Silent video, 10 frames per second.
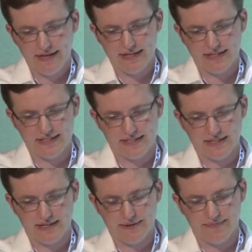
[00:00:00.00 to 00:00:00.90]
is
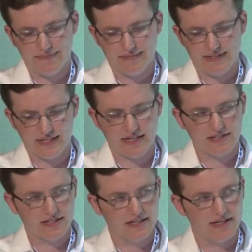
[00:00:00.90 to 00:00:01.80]

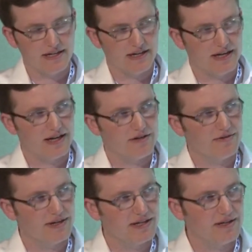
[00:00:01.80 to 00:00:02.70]
actually a
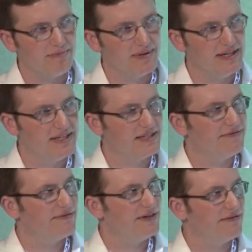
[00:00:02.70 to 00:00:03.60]
critical piece
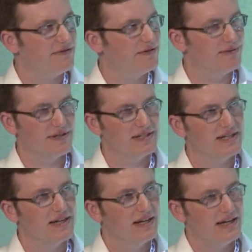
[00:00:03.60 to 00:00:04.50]
of Uber's
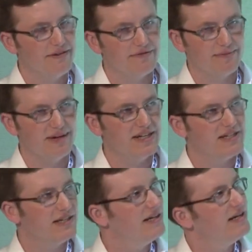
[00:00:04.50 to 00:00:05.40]

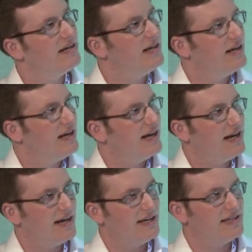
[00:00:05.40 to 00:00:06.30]
information
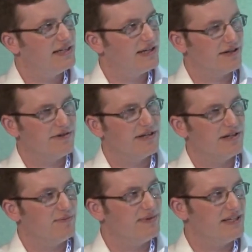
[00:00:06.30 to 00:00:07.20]
and a
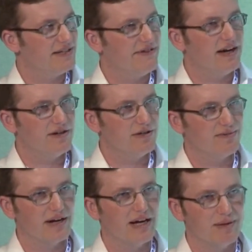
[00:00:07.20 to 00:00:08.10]
critical piece of how
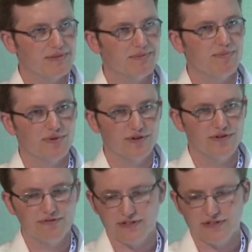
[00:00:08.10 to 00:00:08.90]
Uber helps improve